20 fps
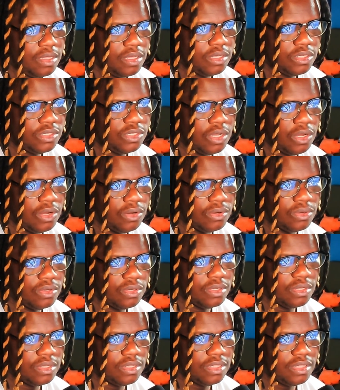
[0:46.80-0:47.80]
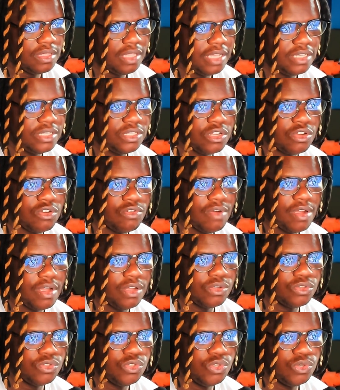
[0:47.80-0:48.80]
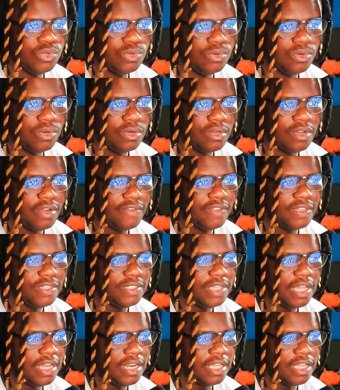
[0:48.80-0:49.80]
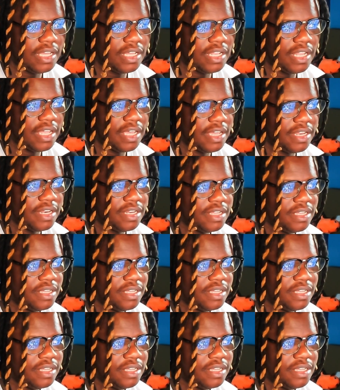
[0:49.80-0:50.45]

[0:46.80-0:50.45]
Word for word: So, that's the crown jewel of the Zenin clan.